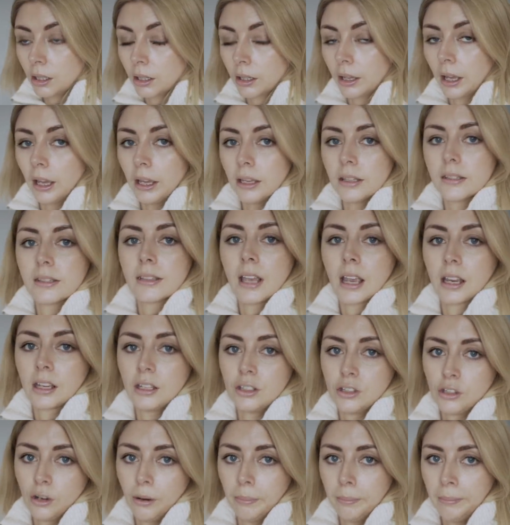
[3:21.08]
Okay,
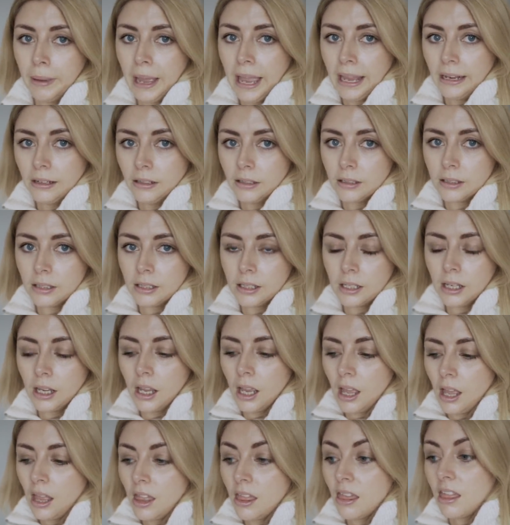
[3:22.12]
second job, paint.
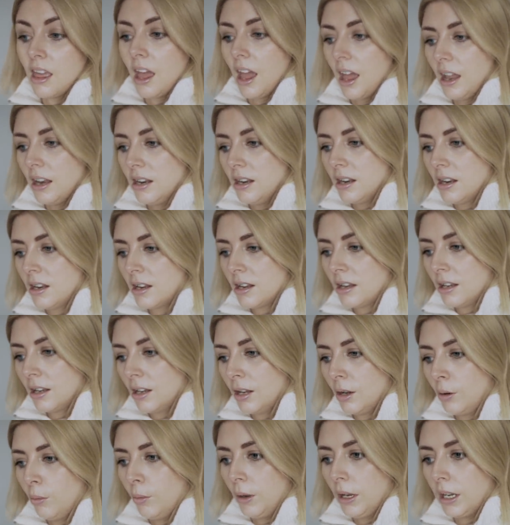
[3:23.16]
Then
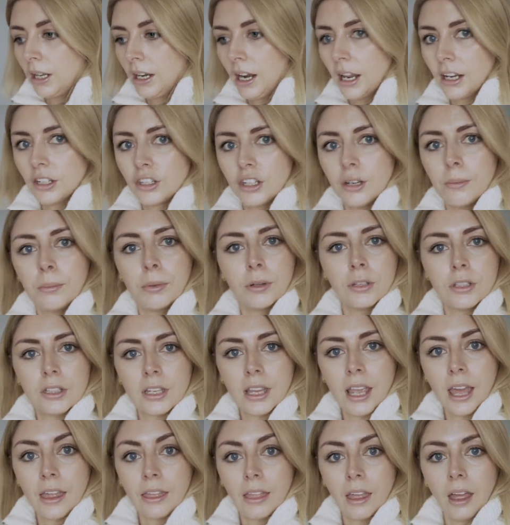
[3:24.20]
we can actually put
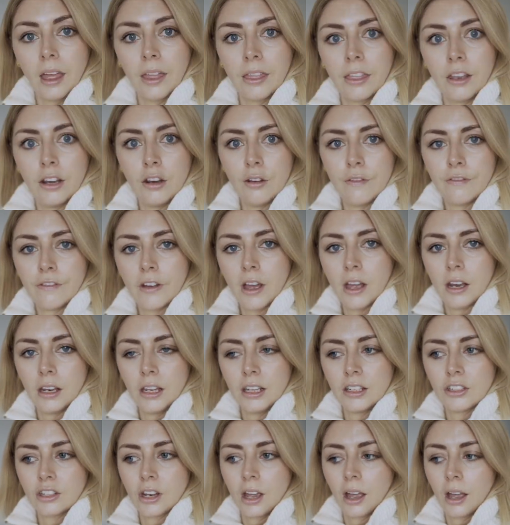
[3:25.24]
together the new
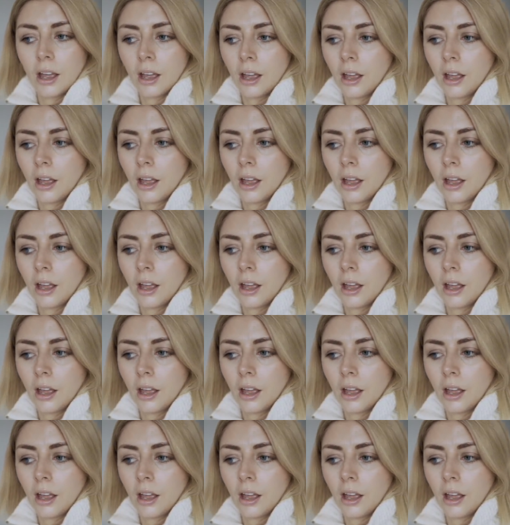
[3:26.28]
furniture.